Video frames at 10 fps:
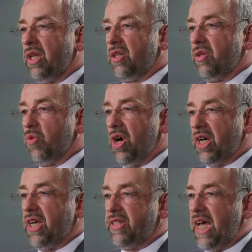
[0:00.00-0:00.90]
The
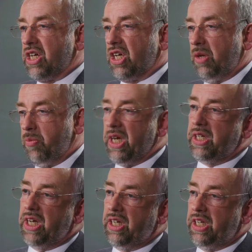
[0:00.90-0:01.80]
work is actually being
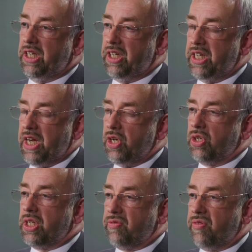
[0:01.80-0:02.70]
done in a dangerous